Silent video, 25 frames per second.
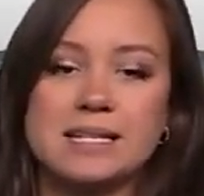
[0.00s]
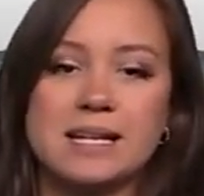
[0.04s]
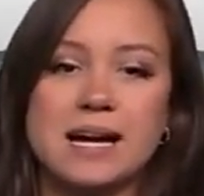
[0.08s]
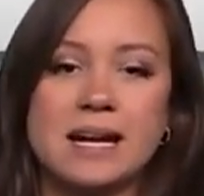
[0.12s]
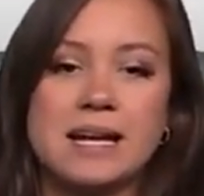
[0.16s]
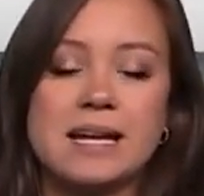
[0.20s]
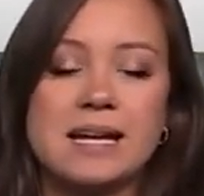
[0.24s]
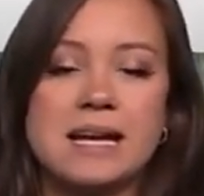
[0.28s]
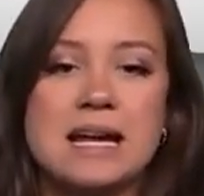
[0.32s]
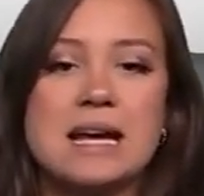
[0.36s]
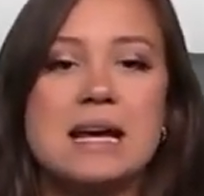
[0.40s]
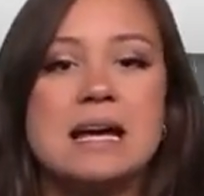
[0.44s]

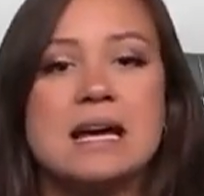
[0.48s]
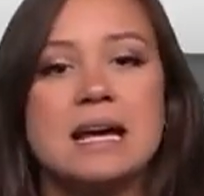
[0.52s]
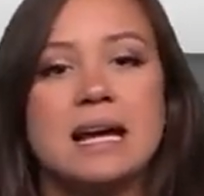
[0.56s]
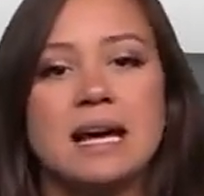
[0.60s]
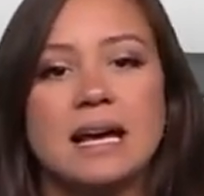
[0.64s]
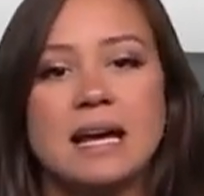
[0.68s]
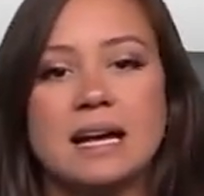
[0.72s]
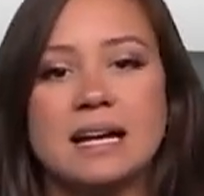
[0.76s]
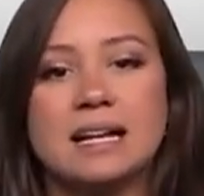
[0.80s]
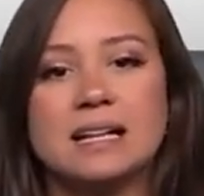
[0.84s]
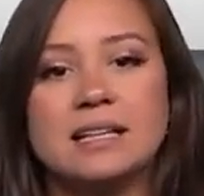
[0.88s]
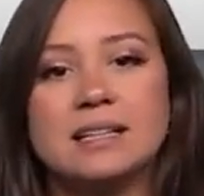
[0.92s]
90
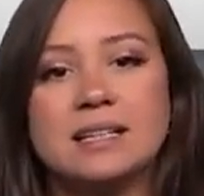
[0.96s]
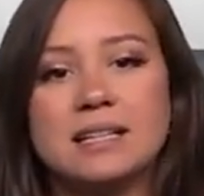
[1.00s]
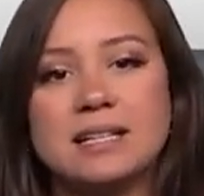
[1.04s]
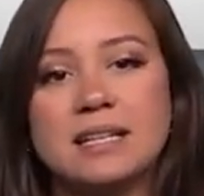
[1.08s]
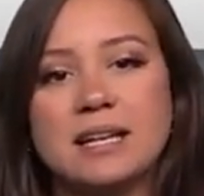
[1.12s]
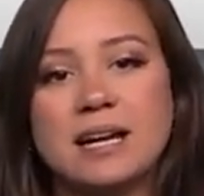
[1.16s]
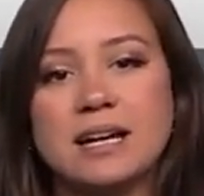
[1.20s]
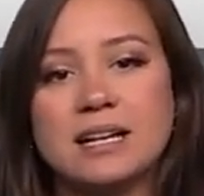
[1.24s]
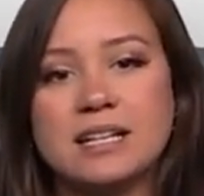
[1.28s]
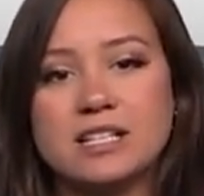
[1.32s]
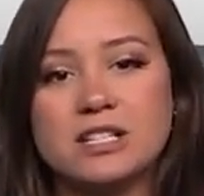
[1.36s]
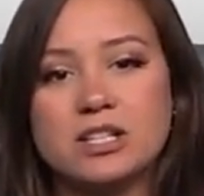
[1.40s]
in
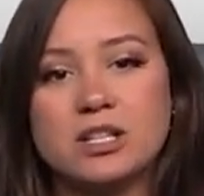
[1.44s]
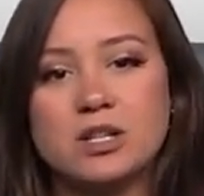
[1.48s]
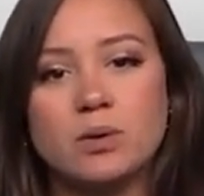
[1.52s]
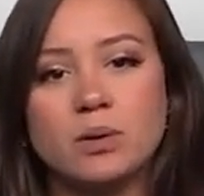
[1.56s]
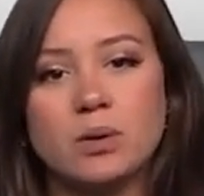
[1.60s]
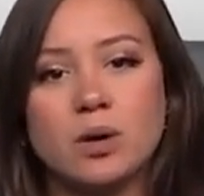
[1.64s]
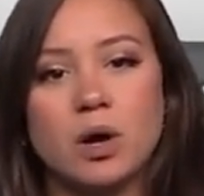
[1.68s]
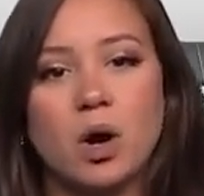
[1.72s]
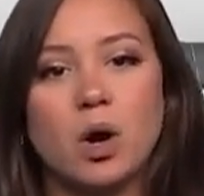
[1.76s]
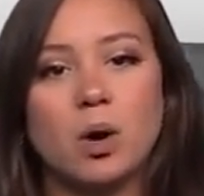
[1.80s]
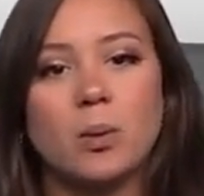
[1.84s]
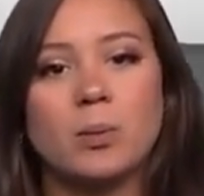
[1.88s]
Clinton, 92
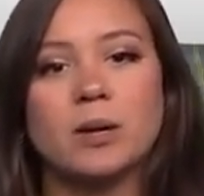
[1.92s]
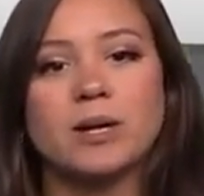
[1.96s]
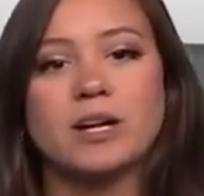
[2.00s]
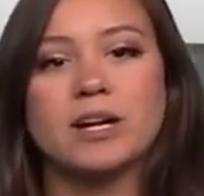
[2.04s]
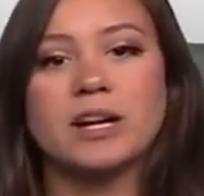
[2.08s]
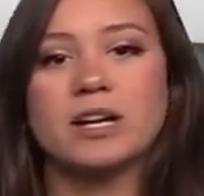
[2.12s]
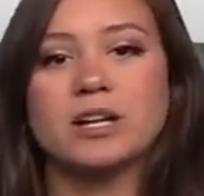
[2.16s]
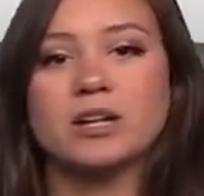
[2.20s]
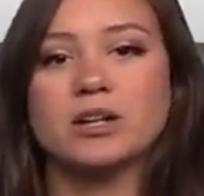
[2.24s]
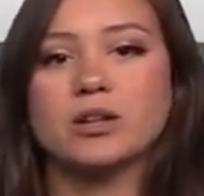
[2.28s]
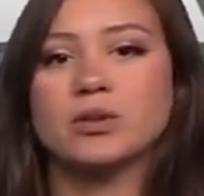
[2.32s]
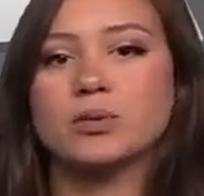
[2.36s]
in Hobart,
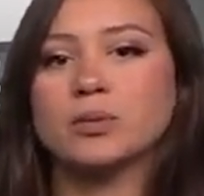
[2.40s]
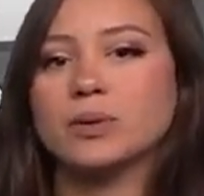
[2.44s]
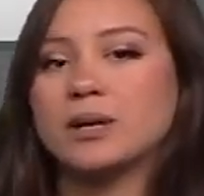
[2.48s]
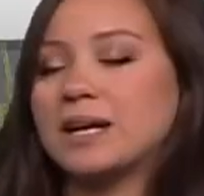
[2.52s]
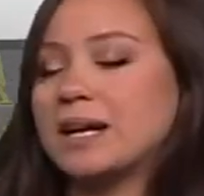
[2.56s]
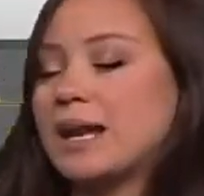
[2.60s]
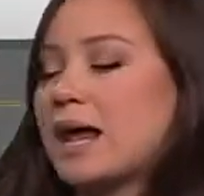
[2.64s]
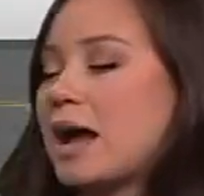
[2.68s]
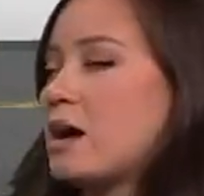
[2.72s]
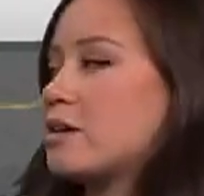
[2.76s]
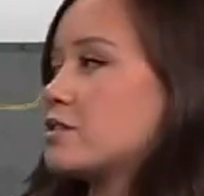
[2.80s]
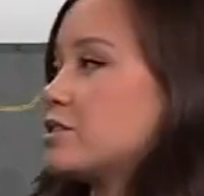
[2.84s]
93
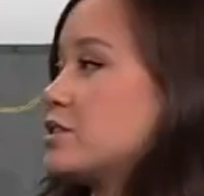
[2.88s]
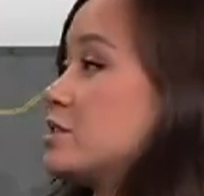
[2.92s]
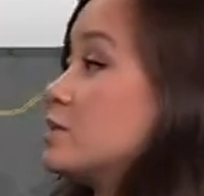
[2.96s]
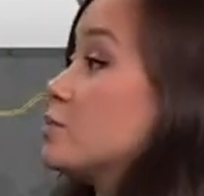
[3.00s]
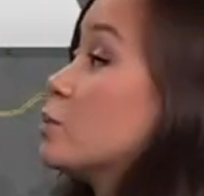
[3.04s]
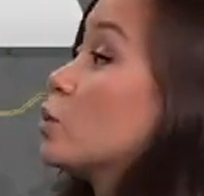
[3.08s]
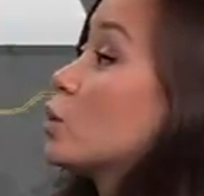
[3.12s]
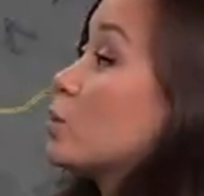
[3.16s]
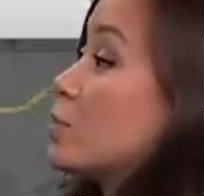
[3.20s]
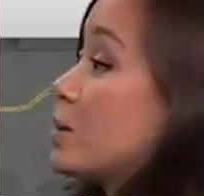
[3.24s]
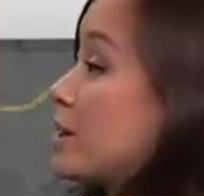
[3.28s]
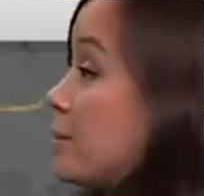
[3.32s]
in Altus.
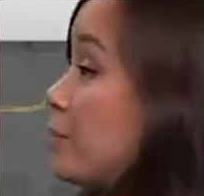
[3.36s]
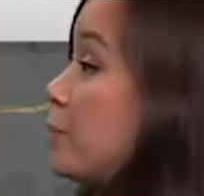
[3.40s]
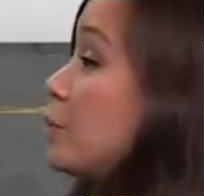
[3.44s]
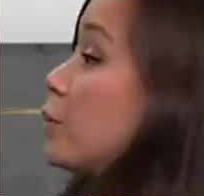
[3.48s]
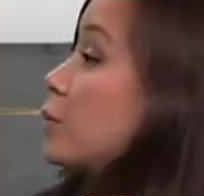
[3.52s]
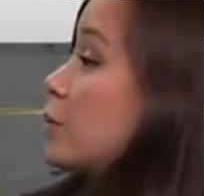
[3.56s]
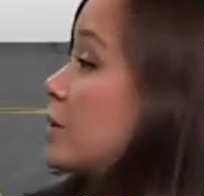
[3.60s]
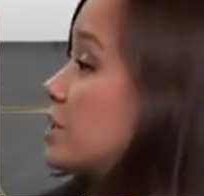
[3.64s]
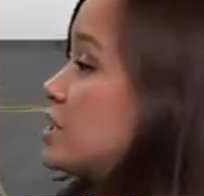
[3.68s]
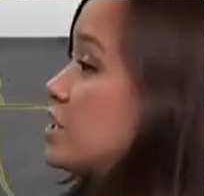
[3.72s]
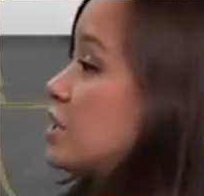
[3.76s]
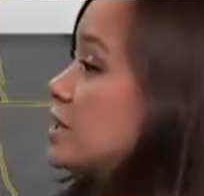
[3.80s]
More
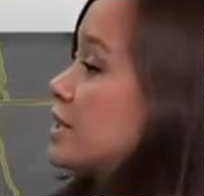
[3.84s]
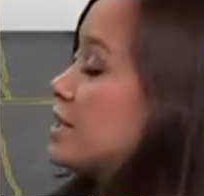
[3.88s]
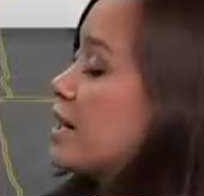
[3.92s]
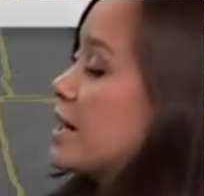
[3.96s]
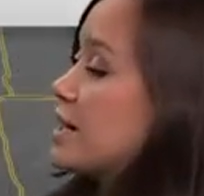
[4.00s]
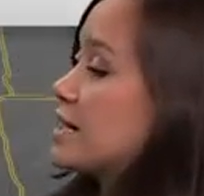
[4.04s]
people reaching the